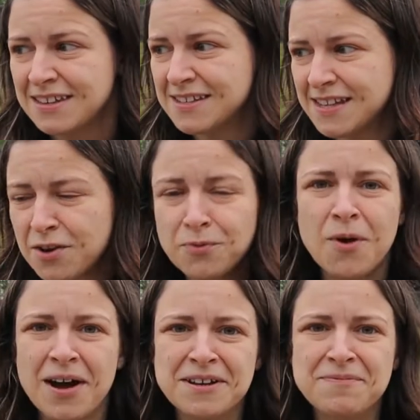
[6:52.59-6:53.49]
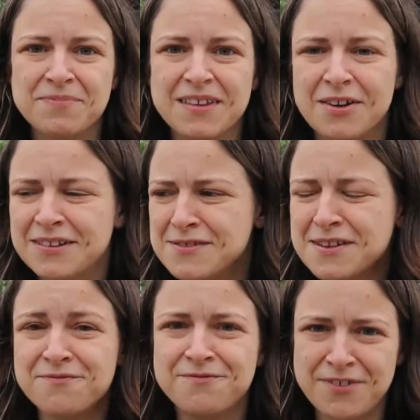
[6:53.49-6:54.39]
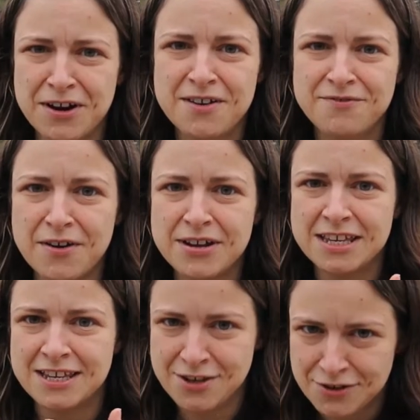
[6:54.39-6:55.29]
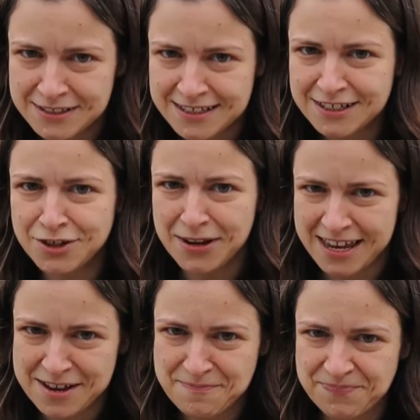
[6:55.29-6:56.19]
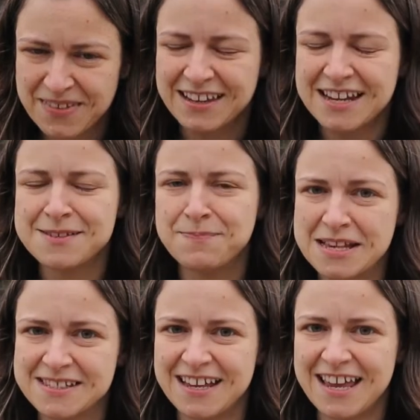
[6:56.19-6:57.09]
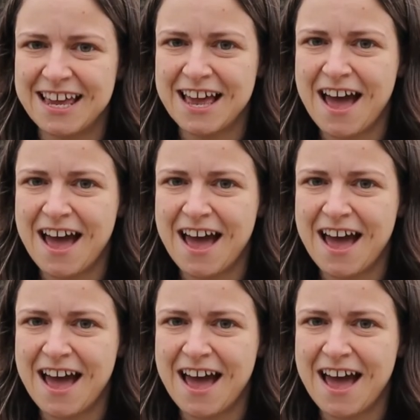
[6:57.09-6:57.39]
The second one, there's a very cute doggy that's passing.